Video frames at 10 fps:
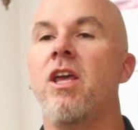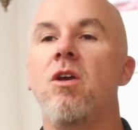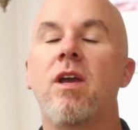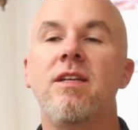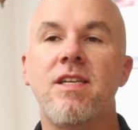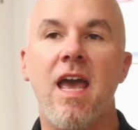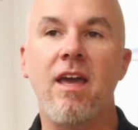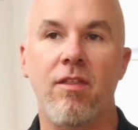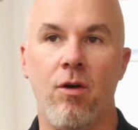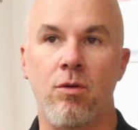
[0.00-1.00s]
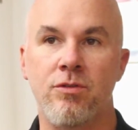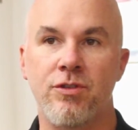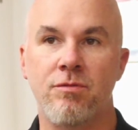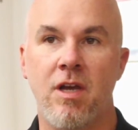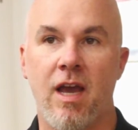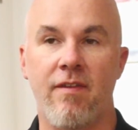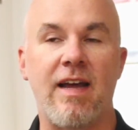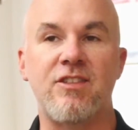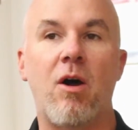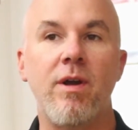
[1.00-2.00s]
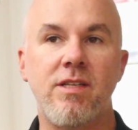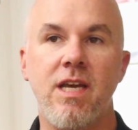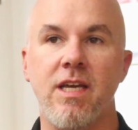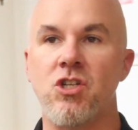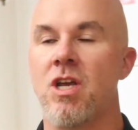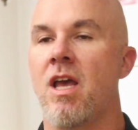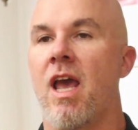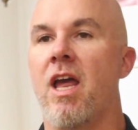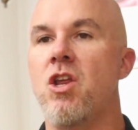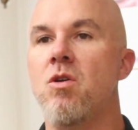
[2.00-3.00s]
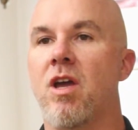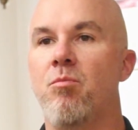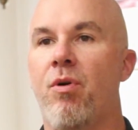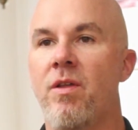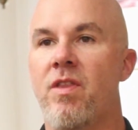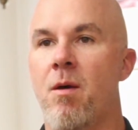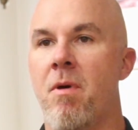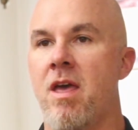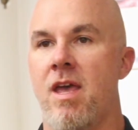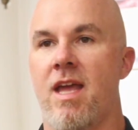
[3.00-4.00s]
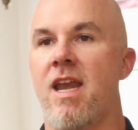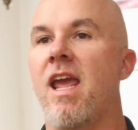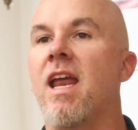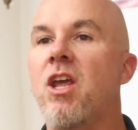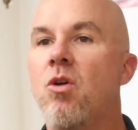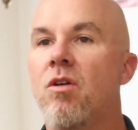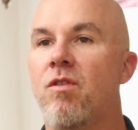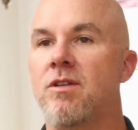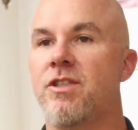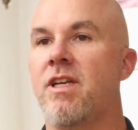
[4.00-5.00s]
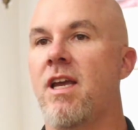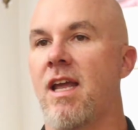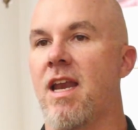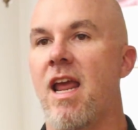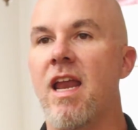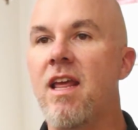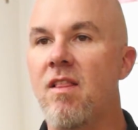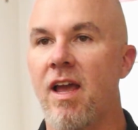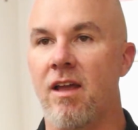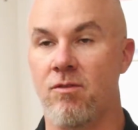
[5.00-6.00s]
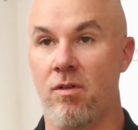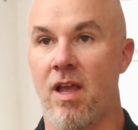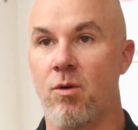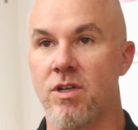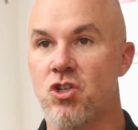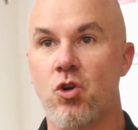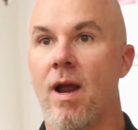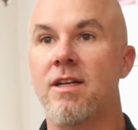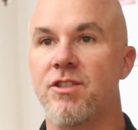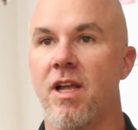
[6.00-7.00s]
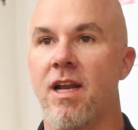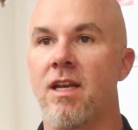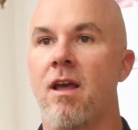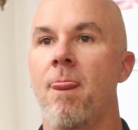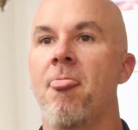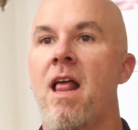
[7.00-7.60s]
You can take those, and that's how we teach, and you can put them in any university, in any language, translate it,